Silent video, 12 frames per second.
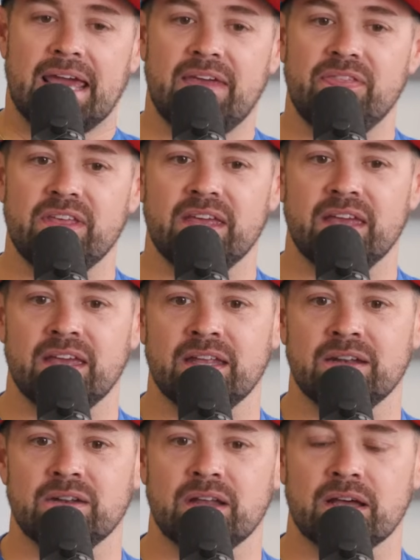And
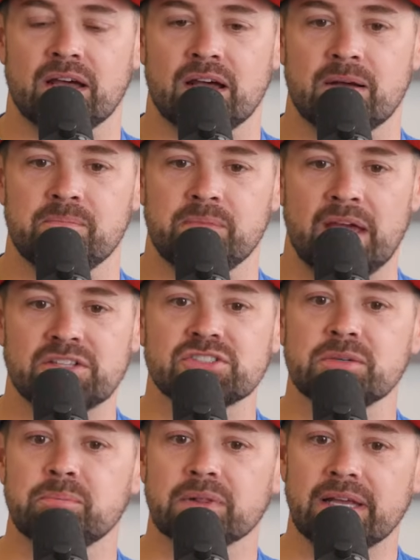then
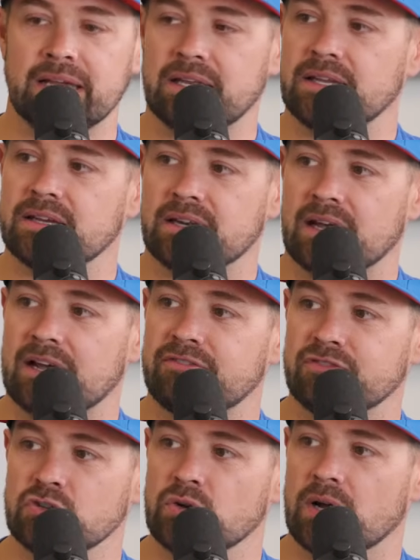actually Blaney and I
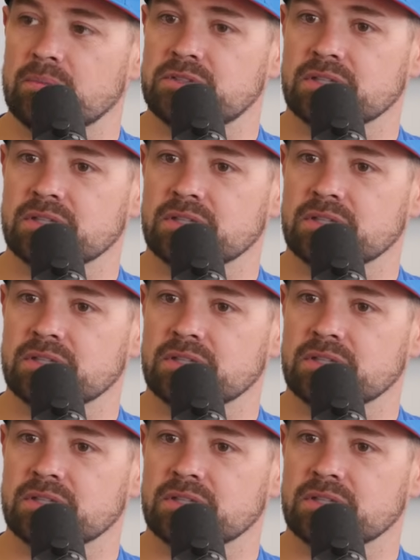flew up